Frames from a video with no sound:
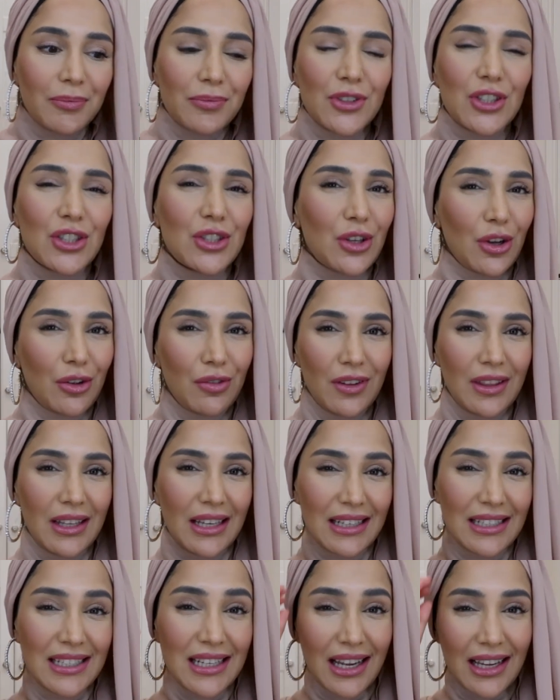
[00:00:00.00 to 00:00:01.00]
just go for the
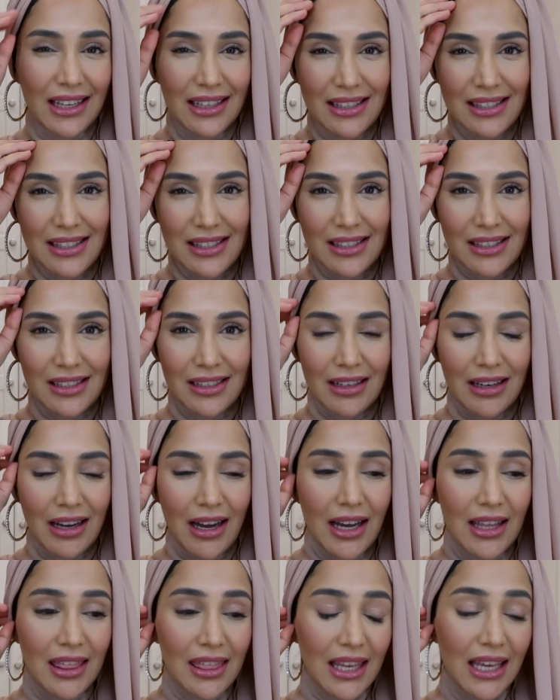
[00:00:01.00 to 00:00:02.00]
intense.
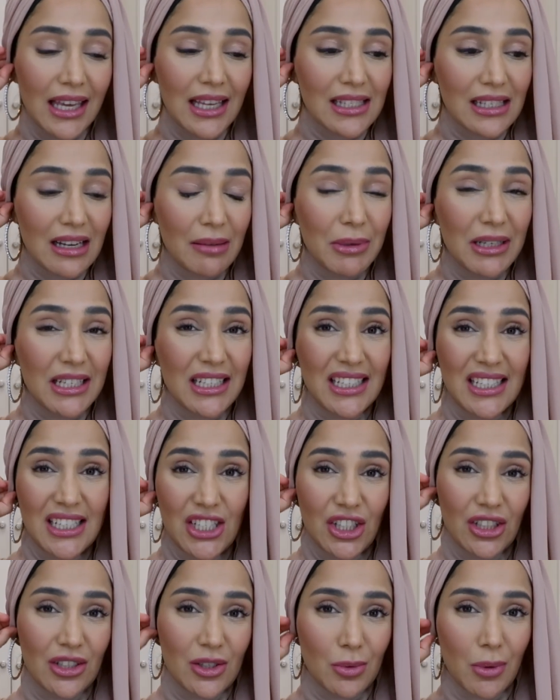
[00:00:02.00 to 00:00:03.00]
I think it's limited
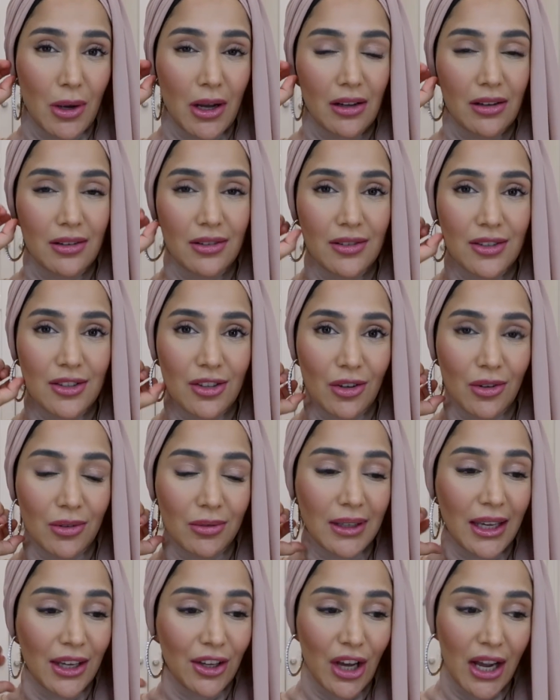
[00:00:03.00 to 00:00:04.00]
edition as well, so
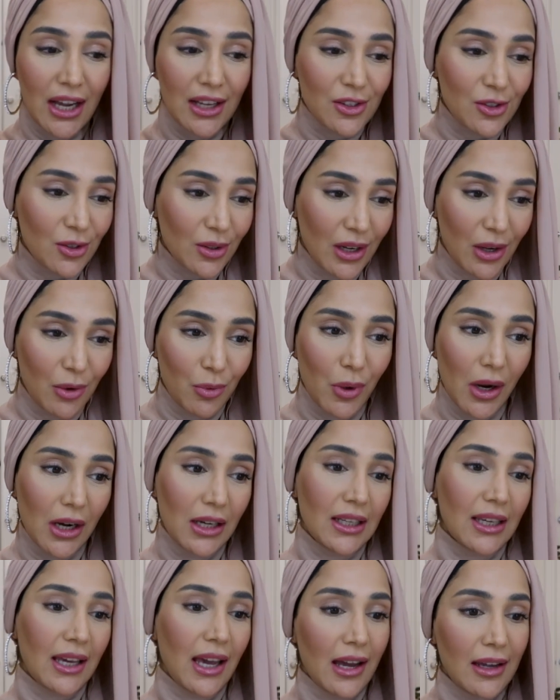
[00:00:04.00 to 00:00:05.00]
get your hands on it
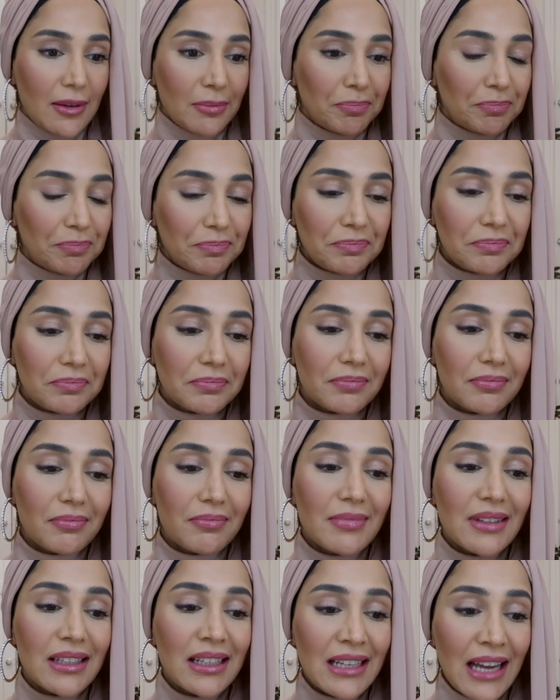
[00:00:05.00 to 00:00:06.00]
while you can.
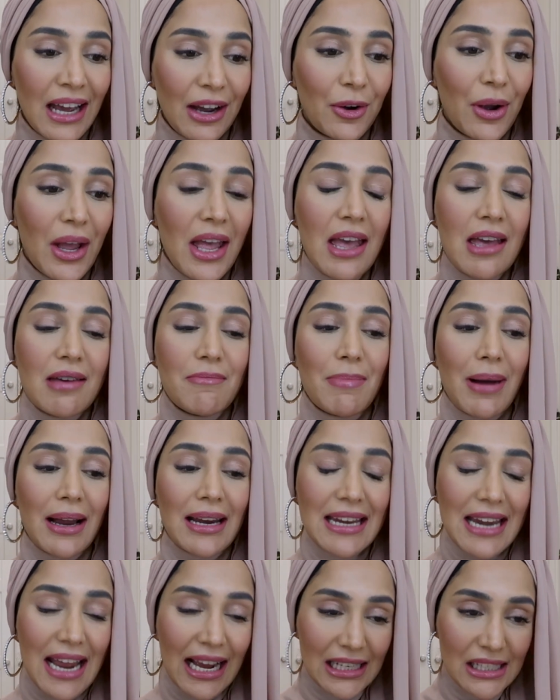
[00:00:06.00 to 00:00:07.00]
Now, my
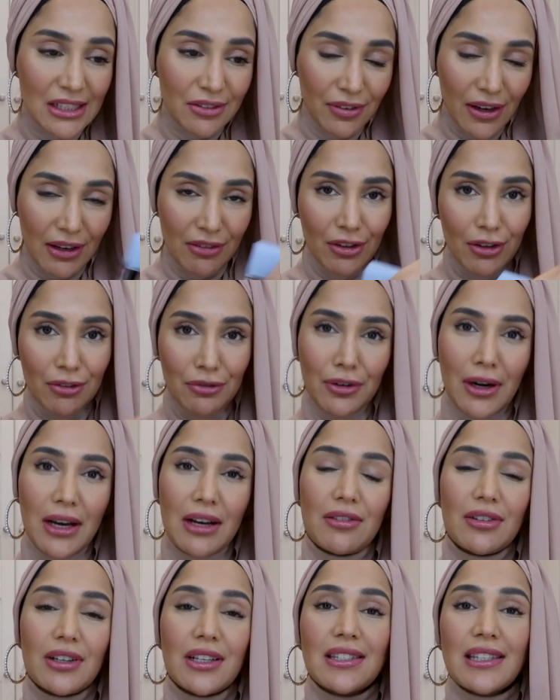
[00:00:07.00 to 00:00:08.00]
next favorite
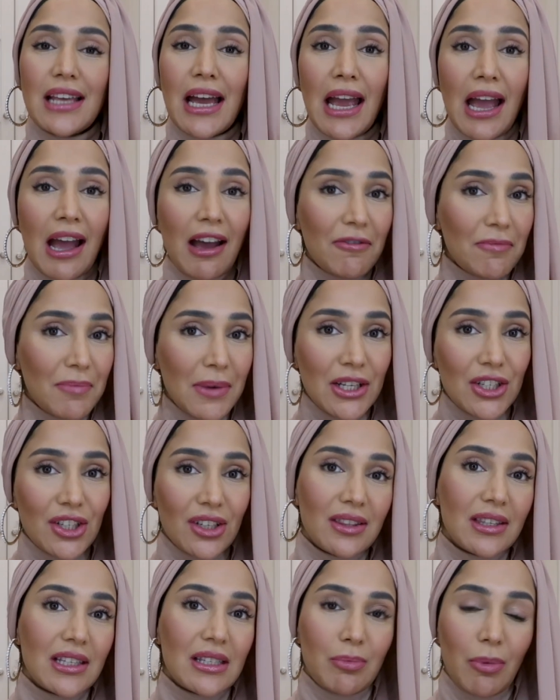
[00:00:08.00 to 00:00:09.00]
fragrance, I have
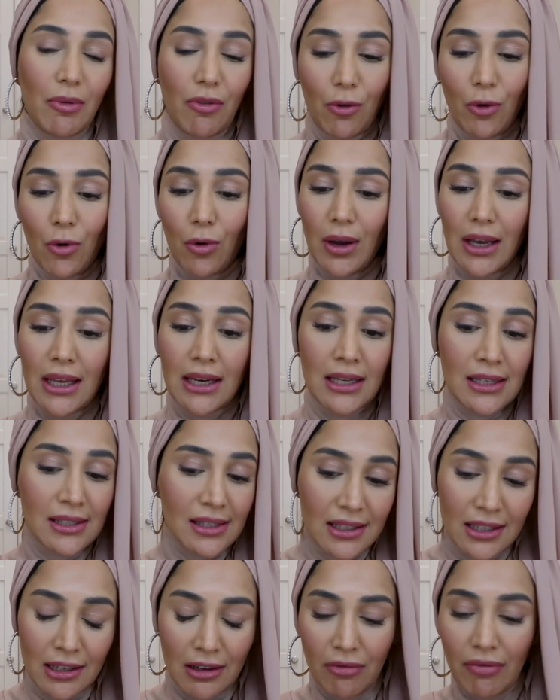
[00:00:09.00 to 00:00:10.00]
mentioned this before, it is
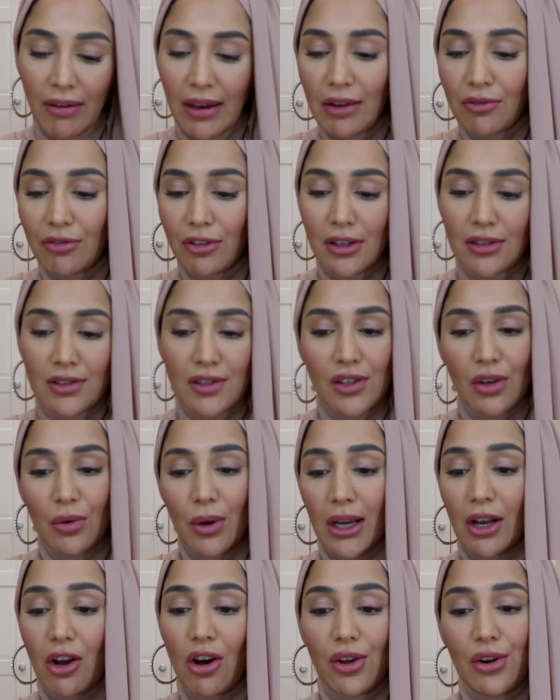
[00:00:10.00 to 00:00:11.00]
still a favorite, so
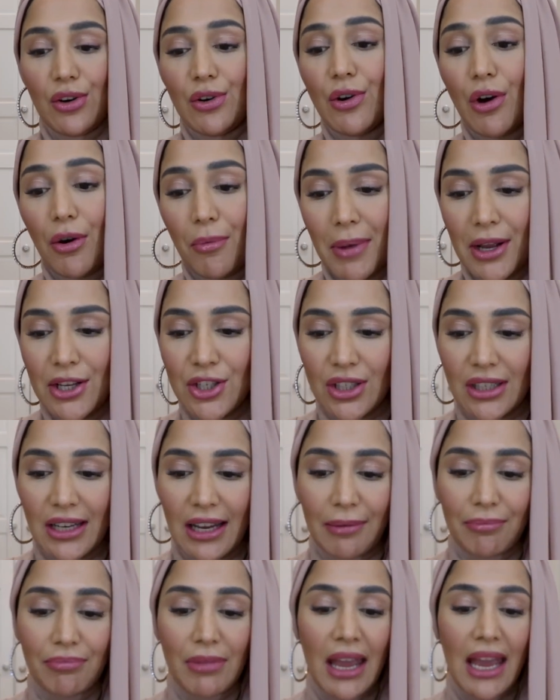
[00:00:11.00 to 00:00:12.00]
I can't not mention
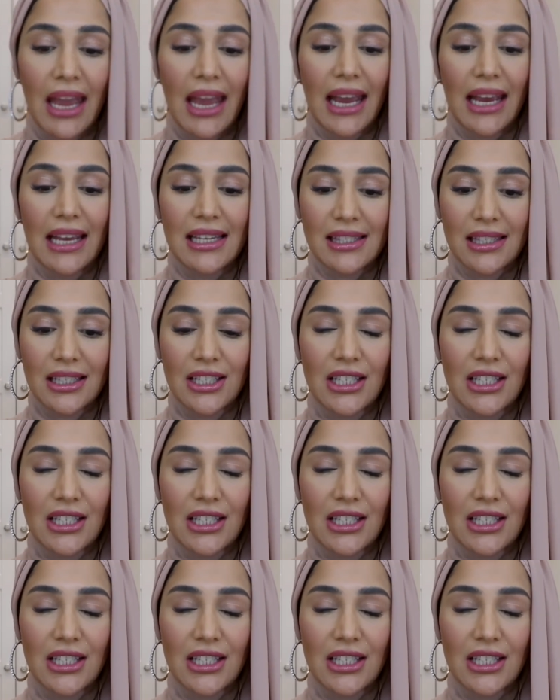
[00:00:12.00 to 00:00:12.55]
it, is the